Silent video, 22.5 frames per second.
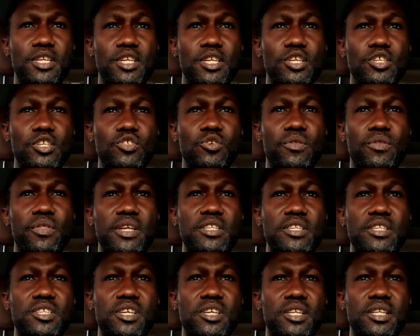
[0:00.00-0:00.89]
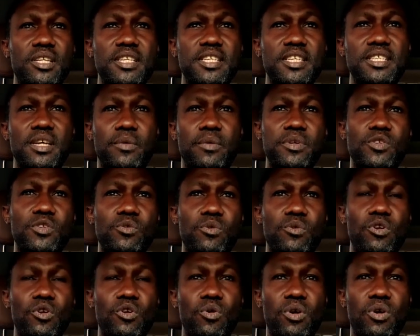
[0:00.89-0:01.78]
So that's other things that we do
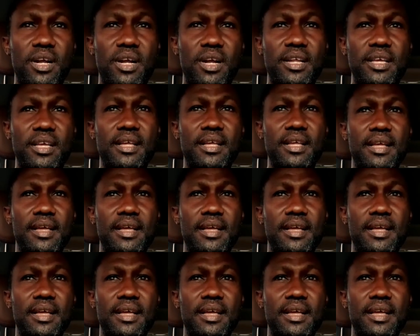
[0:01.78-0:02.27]
locally.